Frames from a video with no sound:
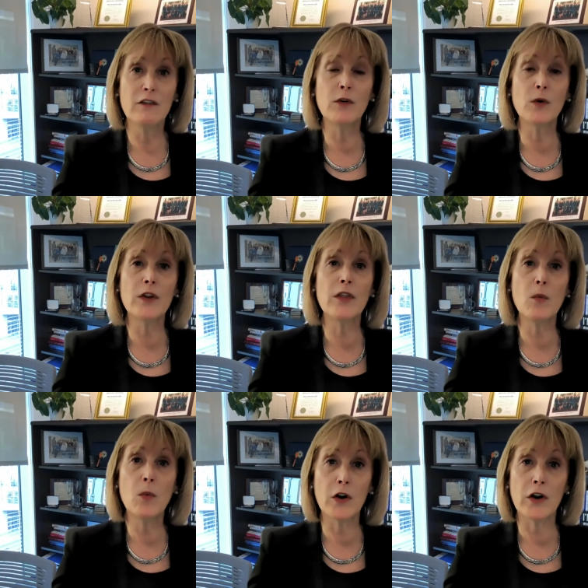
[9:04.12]
for the
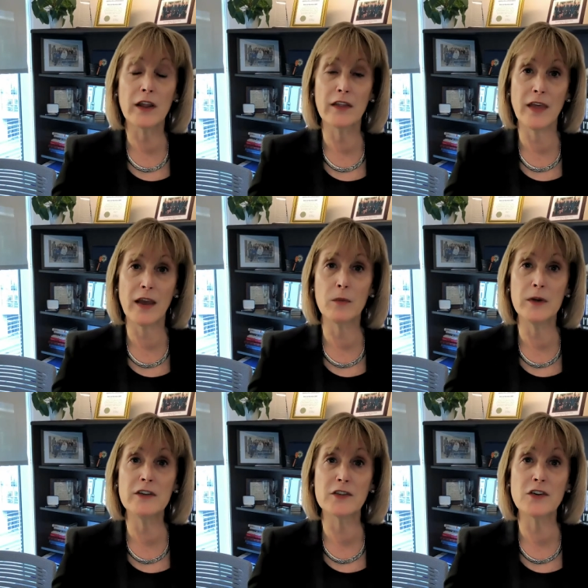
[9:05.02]
work that
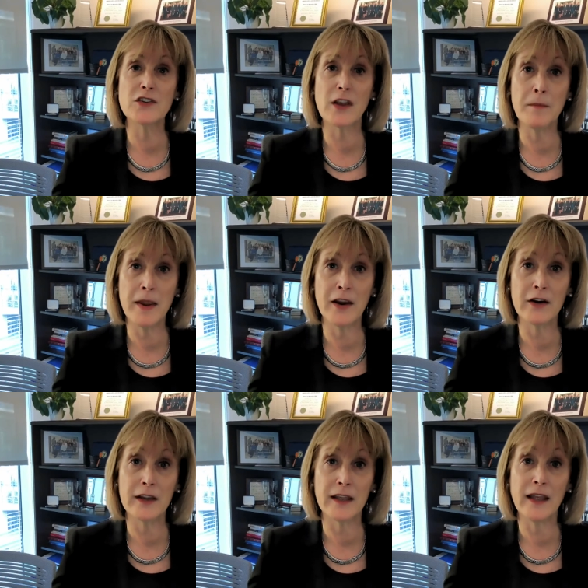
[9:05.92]
Research
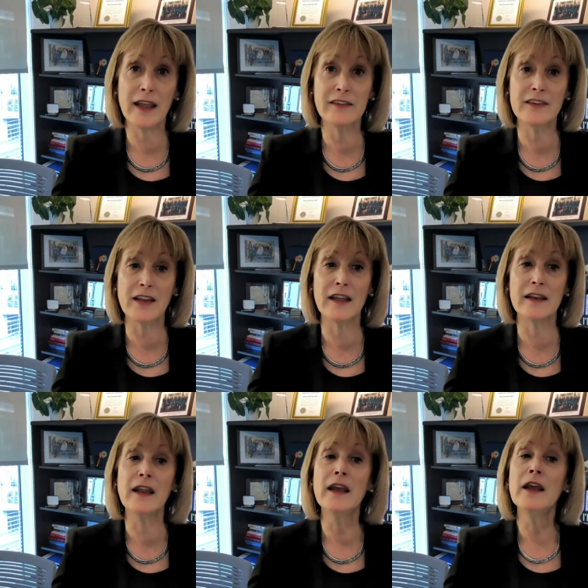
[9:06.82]
America has
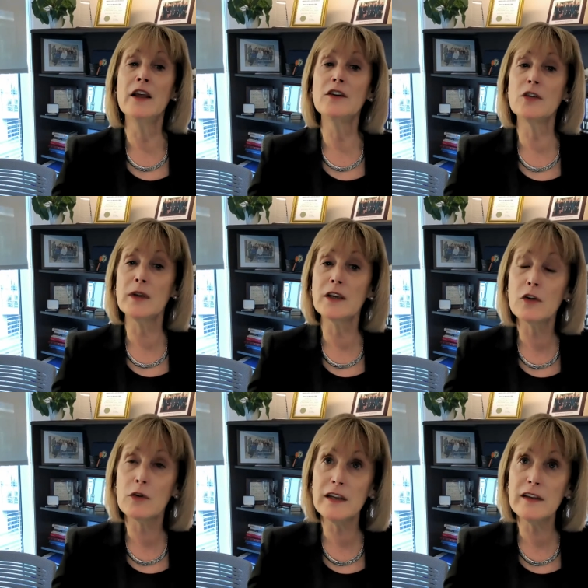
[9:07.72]
done to
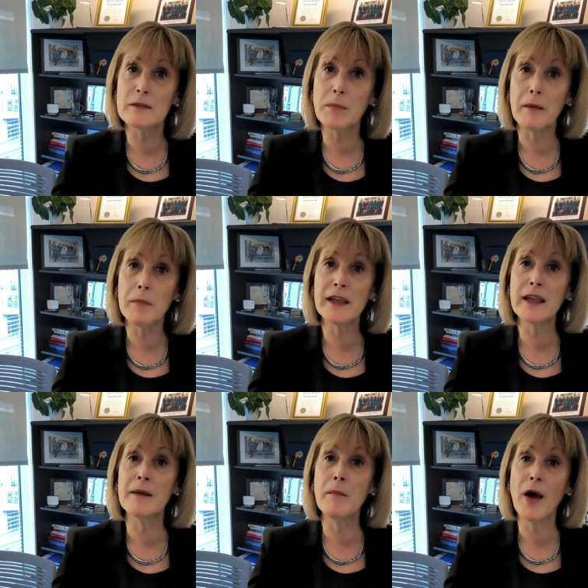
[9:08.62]
increase public
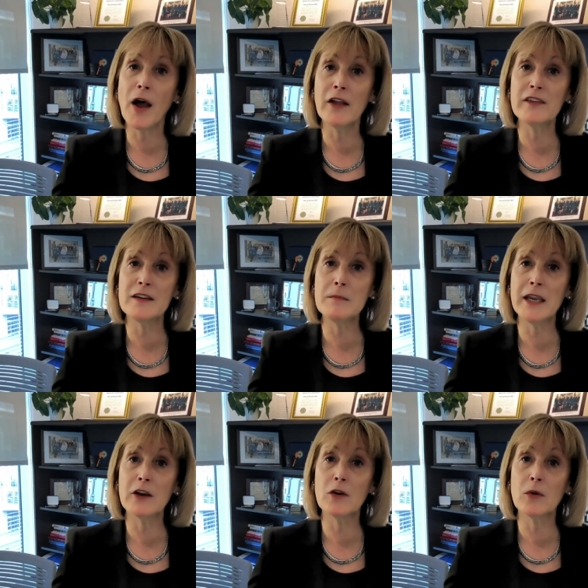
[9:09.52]
and
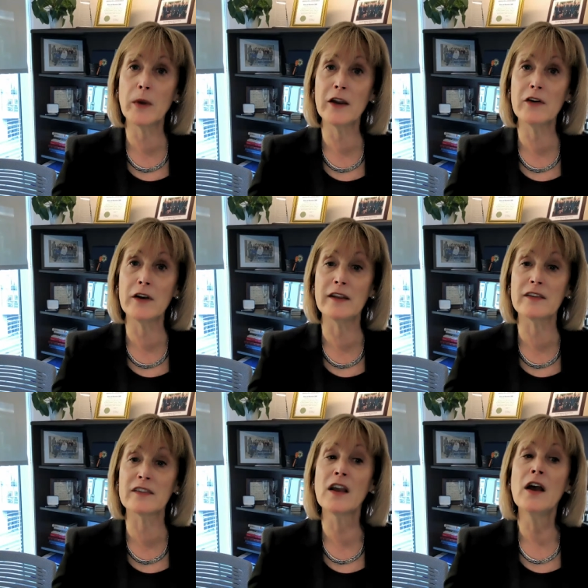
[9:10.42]
policymaker
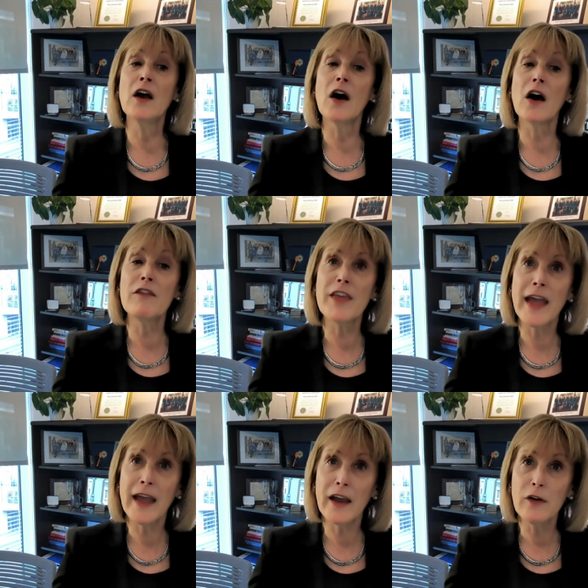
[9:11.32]
awareness of the
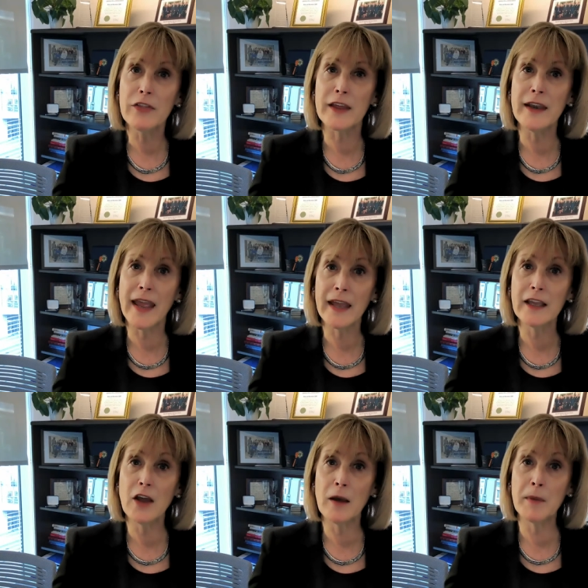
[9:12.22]
health and
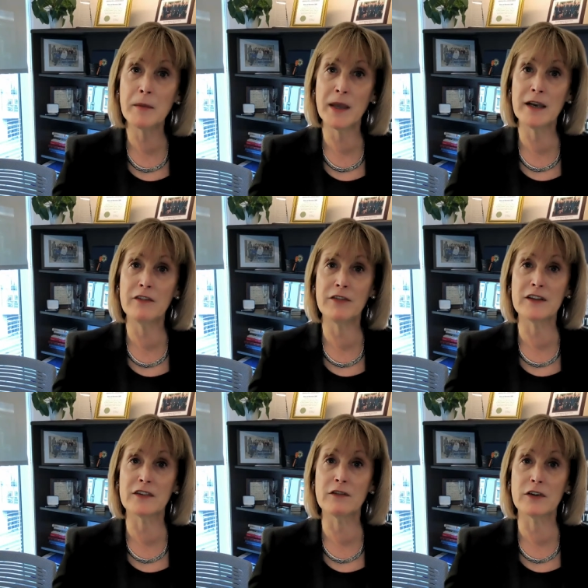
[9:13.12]
economic
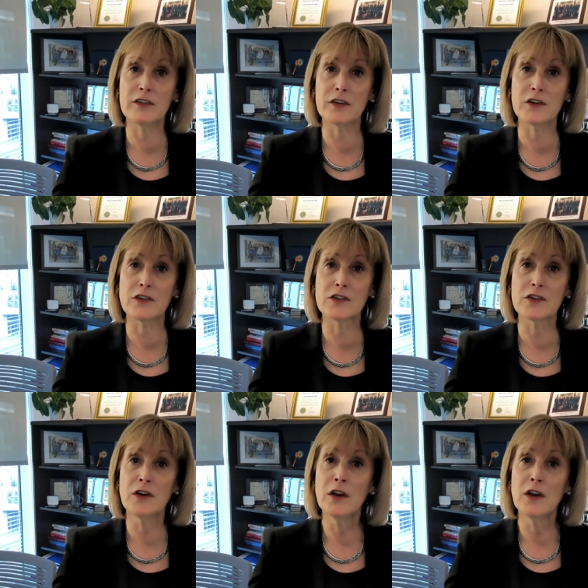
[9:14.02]
benefits of research.